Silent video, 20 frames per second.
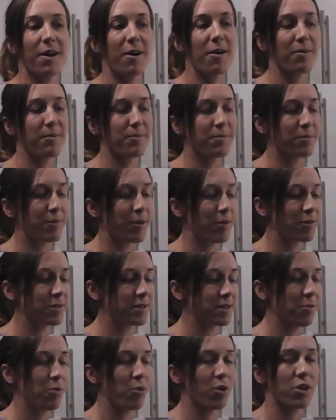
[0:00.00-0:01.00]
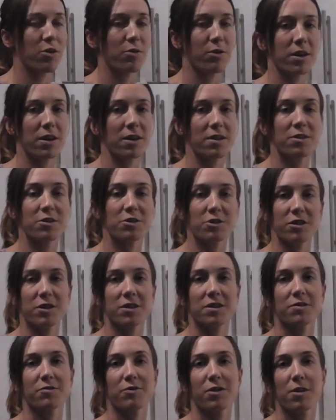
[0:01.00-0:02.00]
Um, obviously, what you eat, your
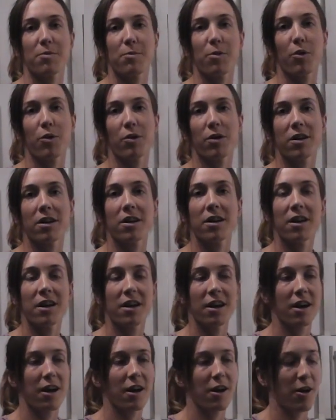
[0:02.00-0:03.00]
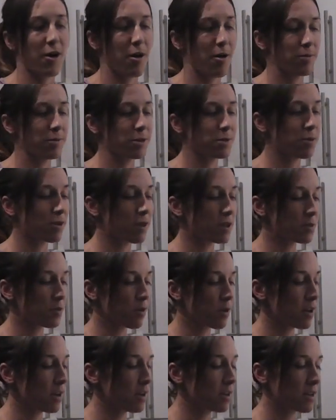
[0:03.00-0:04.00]
nutrition is really important. Um, to be honest,
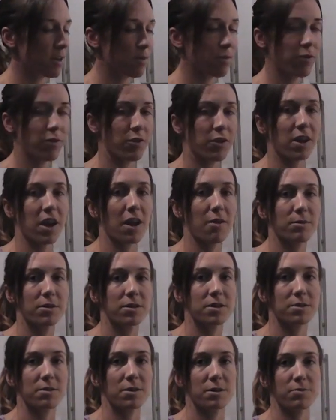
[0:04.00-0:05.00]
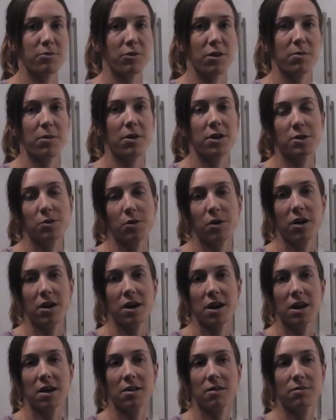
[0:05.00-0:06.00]
what I eat the day before the game is, is pretty much what
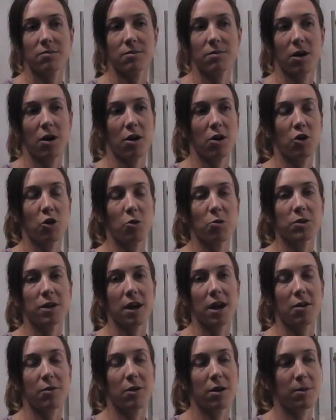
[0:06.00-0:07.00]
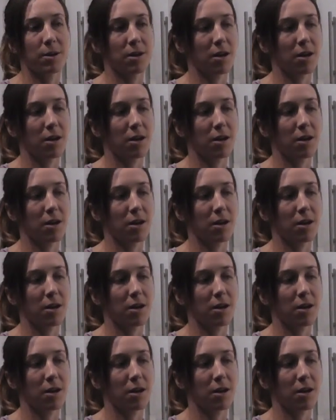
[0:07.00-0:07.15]
I eat on a normal day anyway.